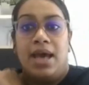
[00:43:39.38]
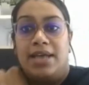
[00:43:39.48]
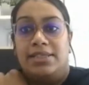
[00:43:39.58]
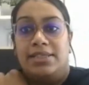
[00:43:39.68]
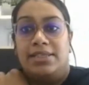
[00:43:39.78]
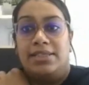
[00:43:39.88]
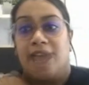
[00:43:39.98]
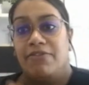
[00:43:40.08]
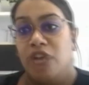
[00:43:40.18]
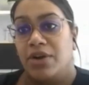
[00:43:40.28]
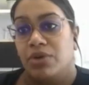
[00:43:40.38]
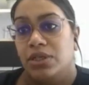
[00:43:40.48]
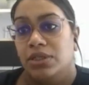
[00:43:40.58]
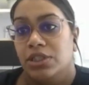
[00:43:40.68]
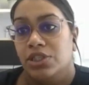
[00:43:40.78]
Aside from
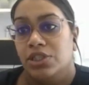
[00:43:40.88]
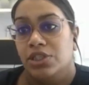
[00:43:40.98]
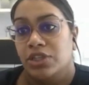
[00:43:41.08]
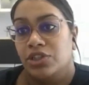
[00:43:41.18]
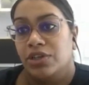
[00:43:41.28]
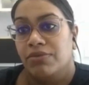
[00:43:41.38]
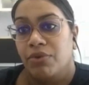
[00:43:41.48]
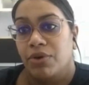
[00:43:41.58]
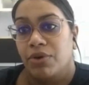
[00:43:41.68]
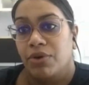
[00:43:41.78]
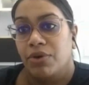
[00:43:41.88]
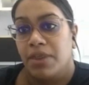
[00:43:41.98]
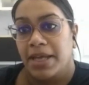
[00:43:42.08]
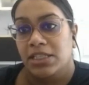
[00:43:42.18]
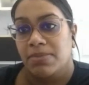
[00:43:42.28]
general stricter
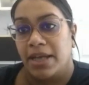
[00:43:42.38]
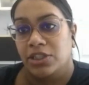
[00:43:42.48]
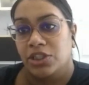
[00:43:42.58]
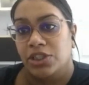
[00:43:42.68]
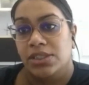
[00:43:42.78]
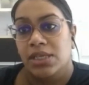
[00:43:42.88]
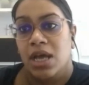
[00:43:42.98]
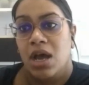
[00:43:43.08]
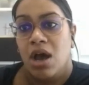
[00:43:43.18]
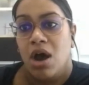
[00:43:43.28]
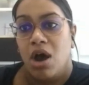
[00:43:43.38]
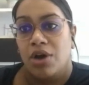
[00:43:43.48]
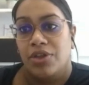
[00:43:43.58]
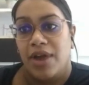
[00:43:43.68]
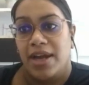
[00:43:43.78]
enforcement by inspectors,
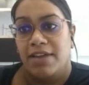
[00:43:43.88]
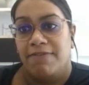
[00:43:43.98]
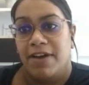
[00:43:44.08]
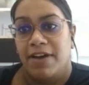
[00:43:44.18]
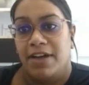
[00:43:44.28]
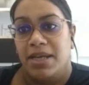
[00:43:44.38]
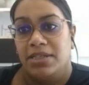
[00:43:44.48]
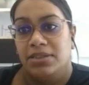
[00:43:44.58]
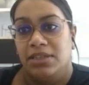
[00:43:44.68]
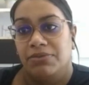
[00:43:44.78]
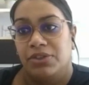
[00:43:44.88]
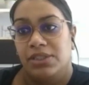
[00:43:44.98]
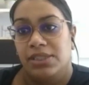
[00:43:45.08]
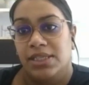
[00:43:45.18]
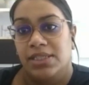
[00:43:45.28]
are there any fundamental
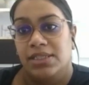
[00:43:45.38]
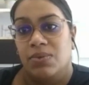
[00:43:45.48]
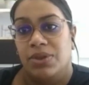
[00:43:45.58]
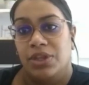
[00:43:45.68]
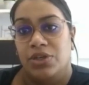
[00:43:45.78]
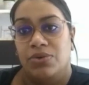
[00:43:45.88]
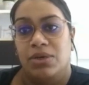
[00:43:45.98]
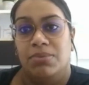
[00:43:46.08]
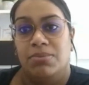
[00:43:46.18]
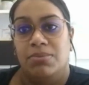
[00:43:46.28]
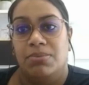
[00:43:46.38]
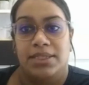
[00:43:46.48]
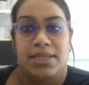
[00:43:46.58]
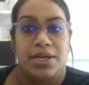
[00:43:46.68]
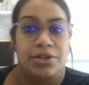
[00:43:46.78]
differences with the new
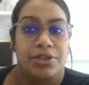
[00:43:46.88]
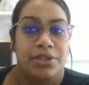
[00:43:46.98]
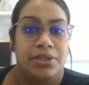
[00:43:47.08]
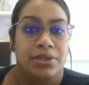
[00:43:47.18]
compliance standard?